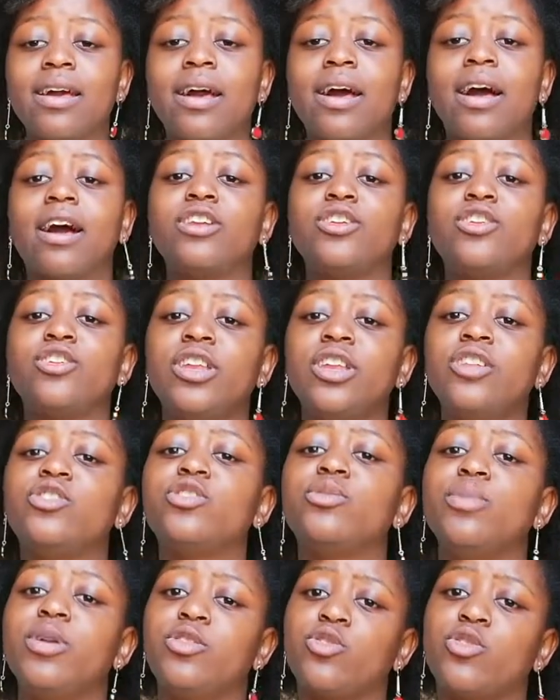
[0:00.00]
you need to
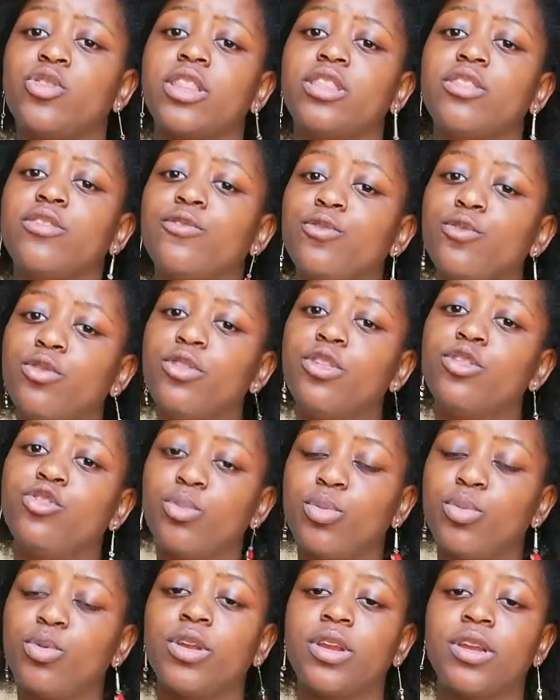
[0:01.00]
make sure that the food that you
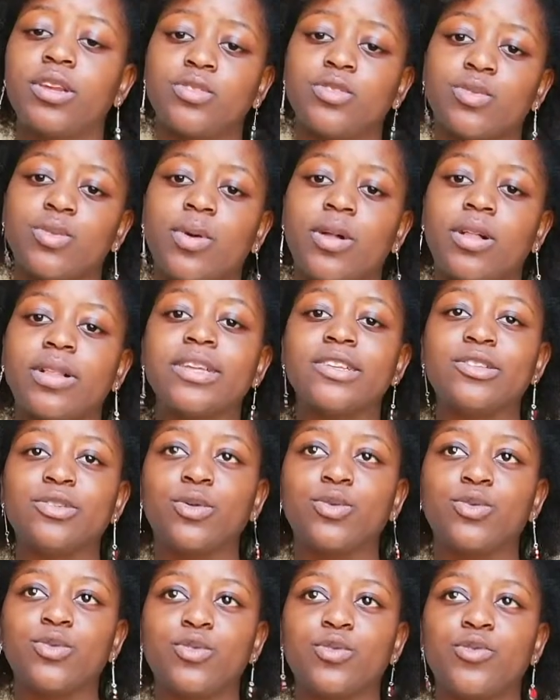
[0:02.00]
put in as well is
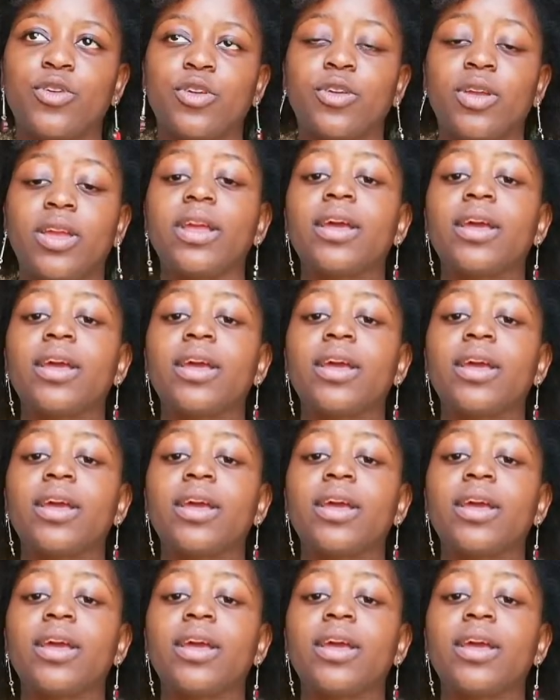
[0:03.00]
also very